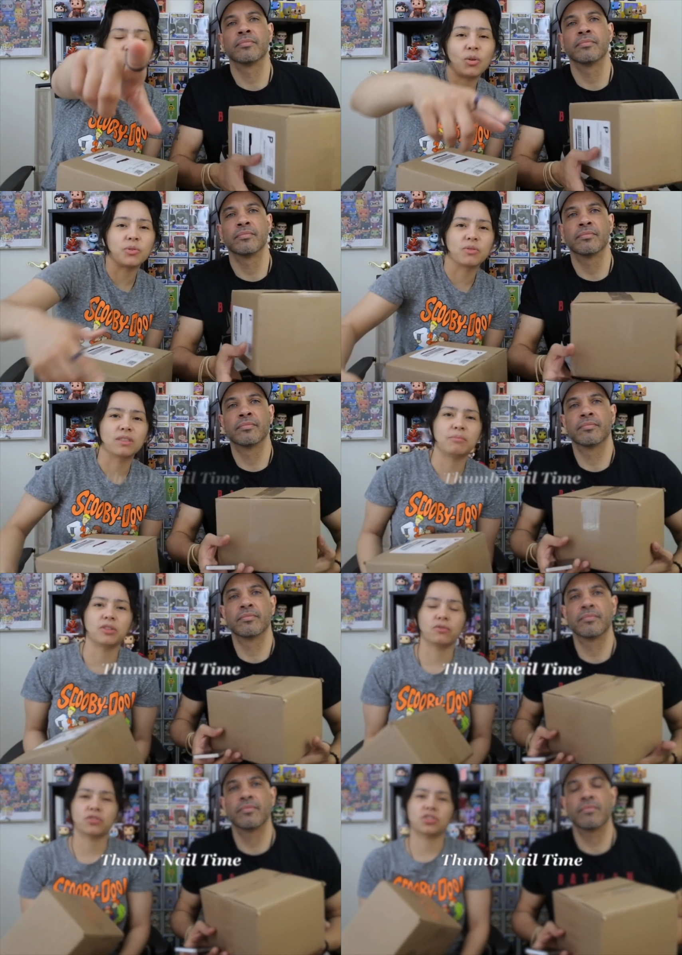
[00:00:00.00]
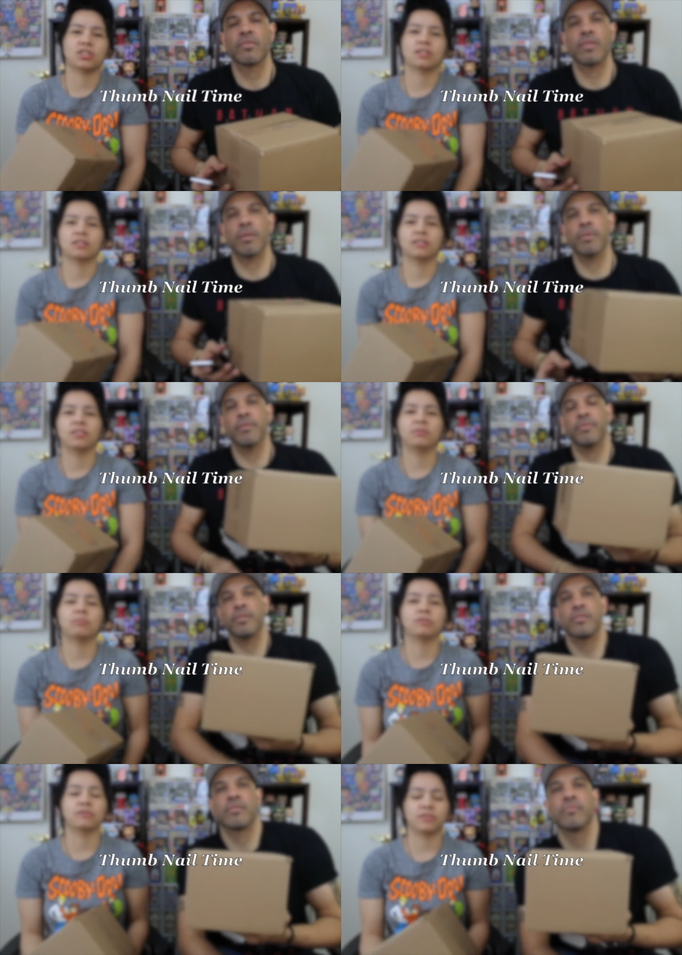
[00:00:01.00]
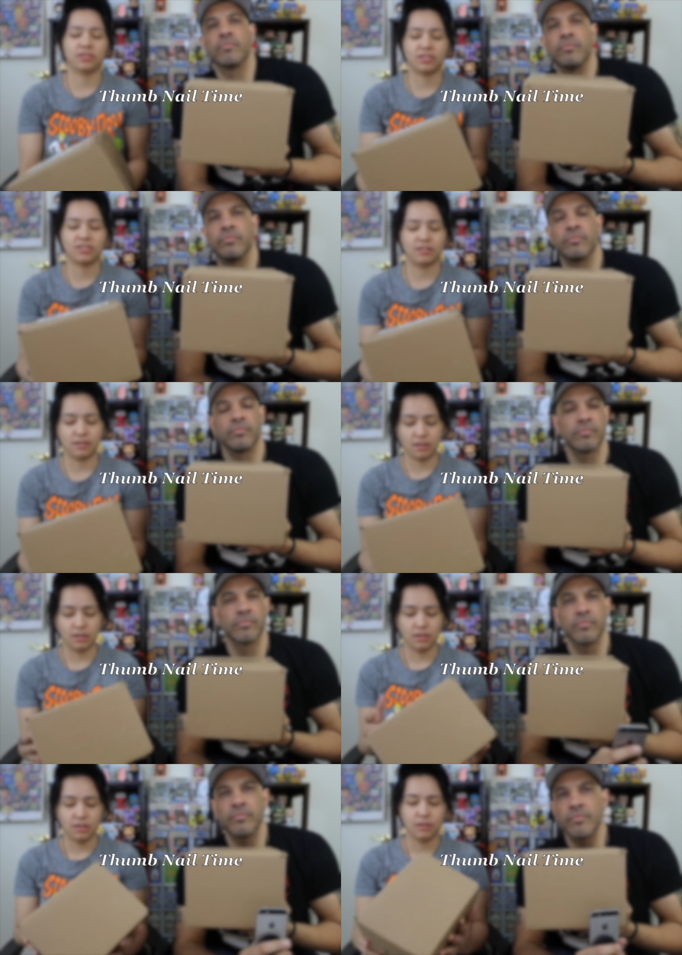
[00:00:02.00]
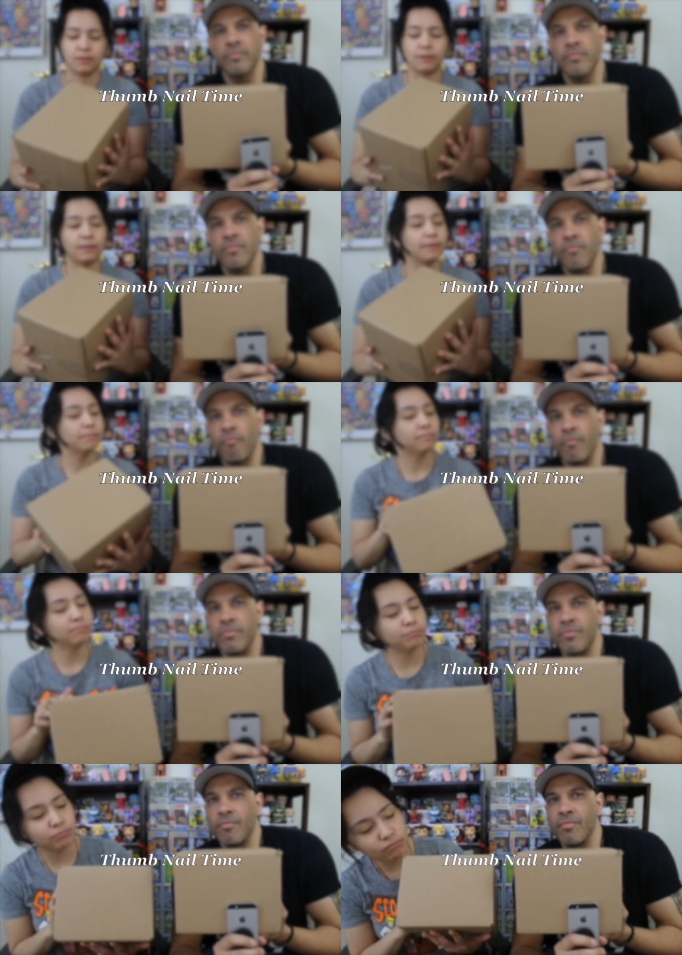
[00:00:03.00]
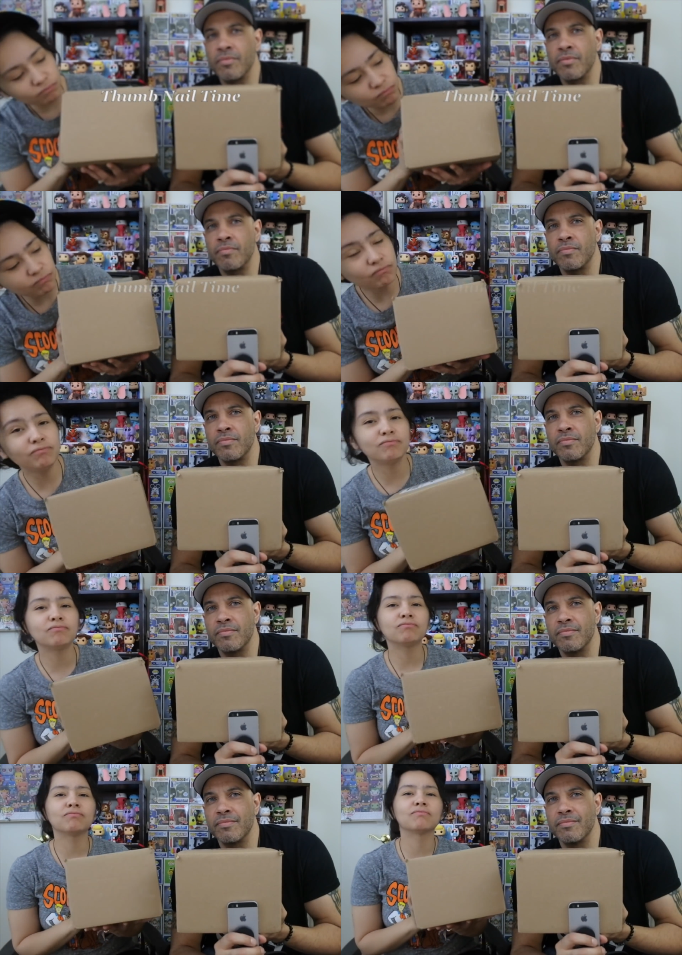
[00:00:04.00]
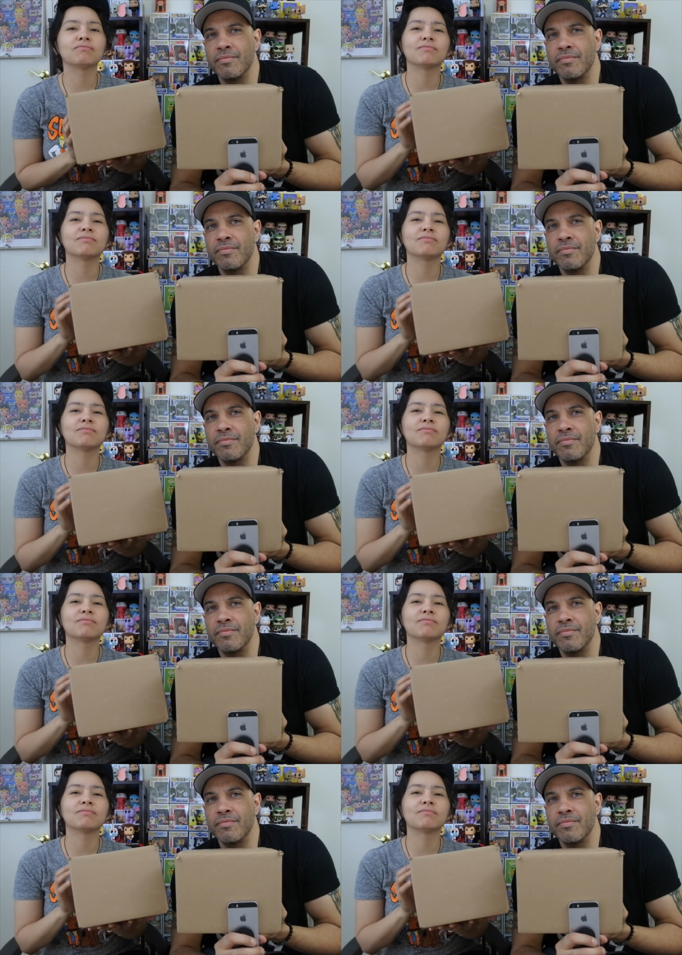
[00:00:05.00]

Speaker 1: Oh, we're doing thumbnail first. Thumbnail first. Thumbnail first. Um, hmm. hmm.